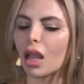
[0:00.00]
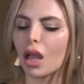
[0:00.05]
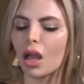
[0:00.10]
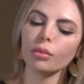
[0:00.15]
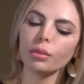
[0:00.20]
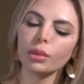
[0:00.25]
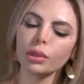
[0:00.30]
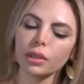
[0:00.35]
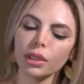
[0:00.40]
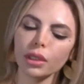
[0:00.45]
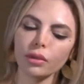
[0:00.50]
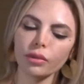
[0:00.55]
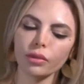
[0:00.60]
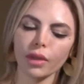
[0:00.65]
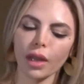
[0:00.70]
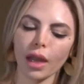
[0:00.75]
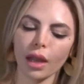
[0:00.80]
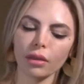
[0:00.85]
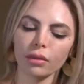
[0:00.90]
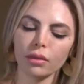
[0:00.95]
I
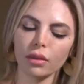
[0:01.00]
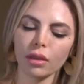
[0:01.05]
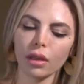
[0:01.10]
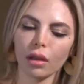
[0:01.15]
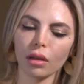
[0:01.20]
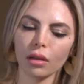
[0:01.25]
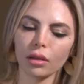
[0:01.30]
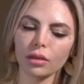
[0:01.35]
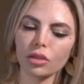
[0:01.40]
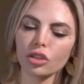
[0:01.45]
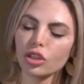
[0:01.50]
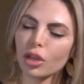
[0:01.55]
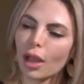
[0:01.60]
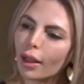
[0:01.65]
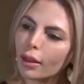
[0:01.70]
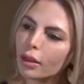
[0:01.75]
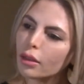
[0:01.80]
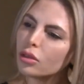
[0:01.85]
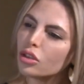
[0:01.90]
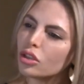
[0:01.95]
believe that the
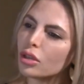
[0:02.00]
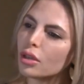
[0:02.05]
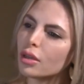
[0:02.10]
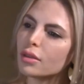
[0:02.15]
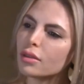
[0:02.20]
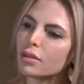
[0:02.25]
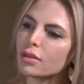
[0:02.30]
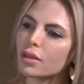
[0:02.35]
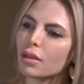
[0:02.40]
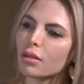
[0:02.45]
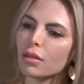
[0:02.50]
challenges,